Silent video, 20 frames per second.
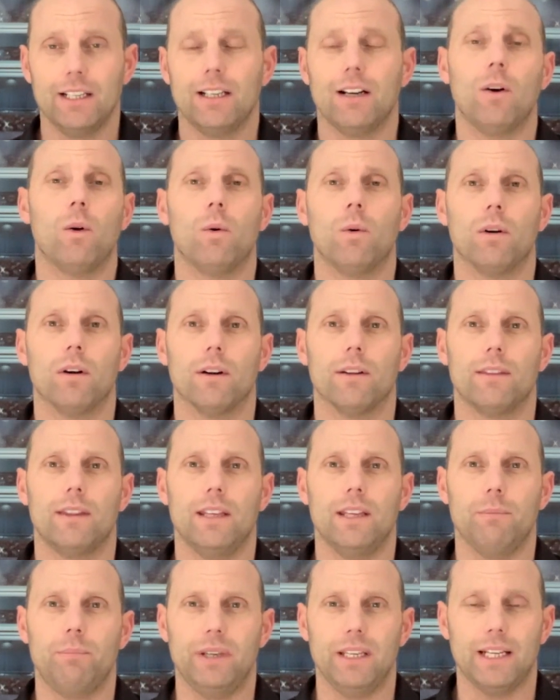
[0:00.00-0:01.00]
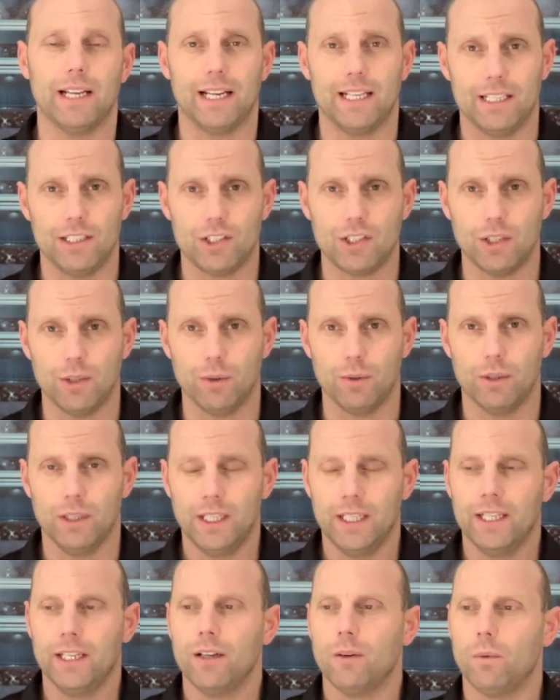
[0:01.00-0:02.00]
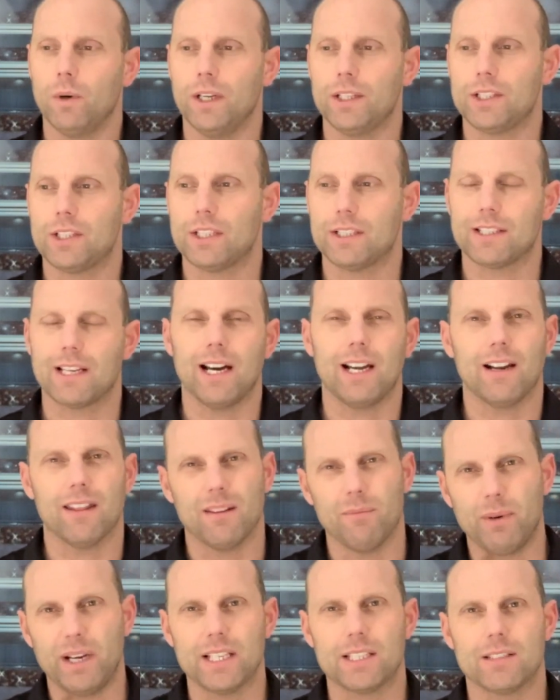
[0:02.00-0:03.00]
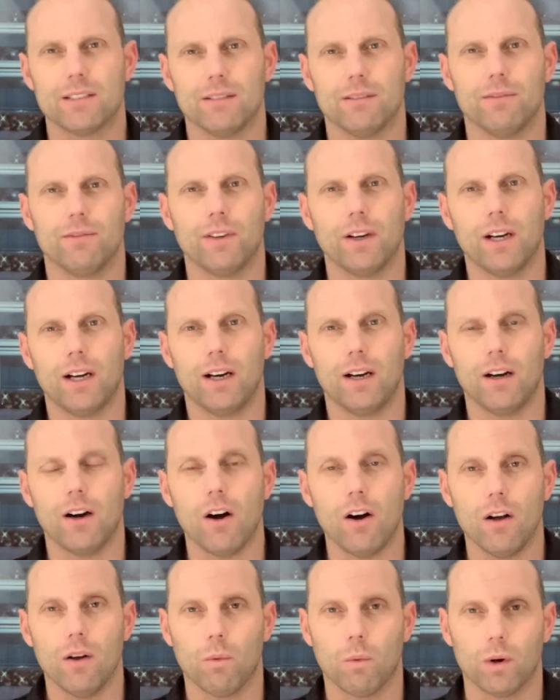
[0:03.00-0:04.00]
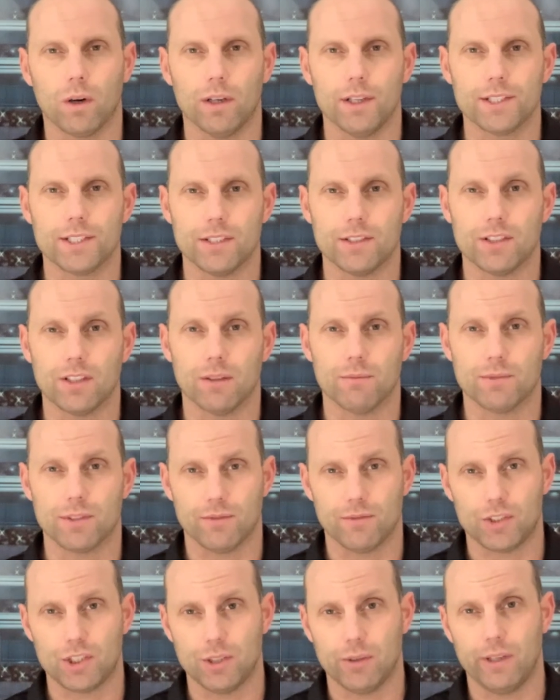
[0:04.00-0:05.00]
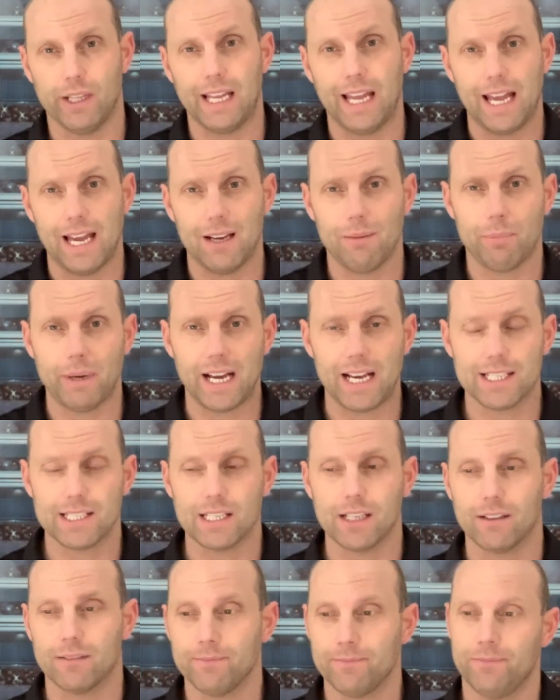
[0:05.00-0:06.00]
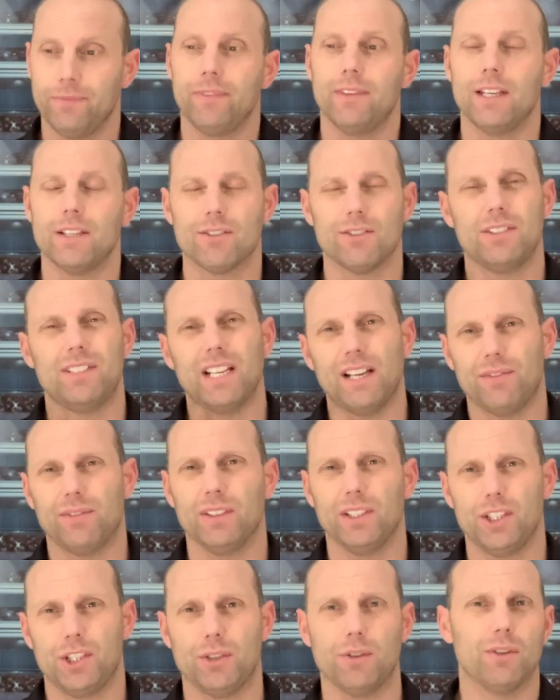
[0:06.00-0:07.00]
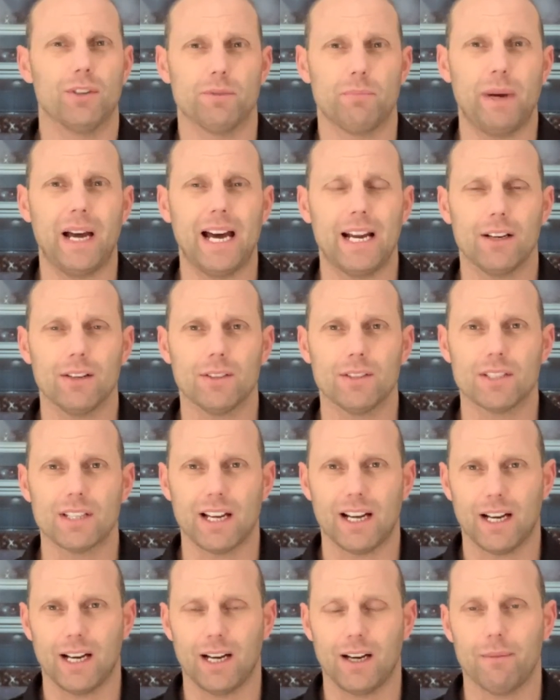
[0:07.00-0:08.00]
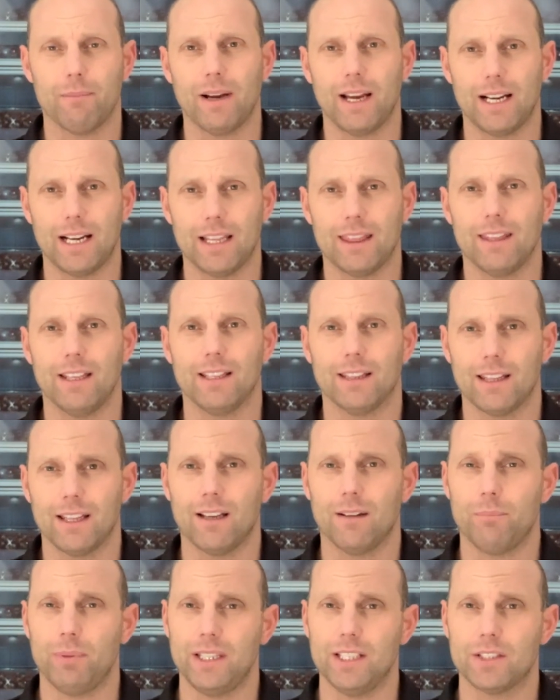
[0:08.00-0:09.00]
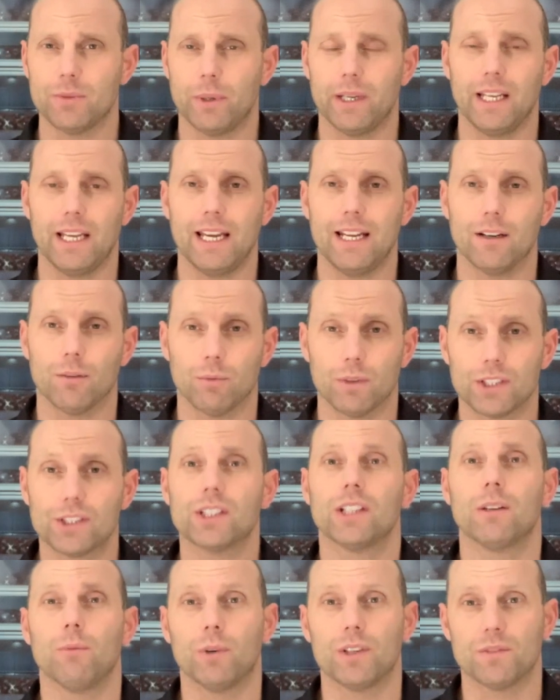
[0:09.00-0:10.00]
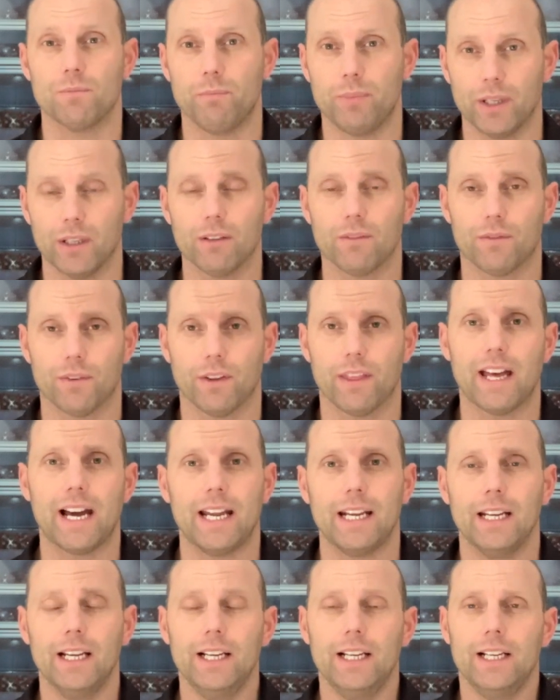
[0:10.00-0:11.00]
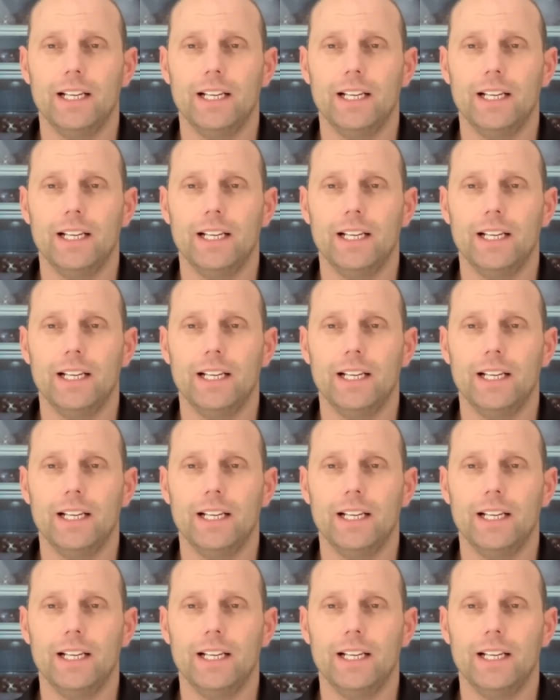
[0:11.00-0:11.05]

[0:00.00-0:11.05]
or the P92, which is kind of the best of all worlds in terms of shooting and passing. These are definitely shooters patterns, and I think the P28 originally was built for that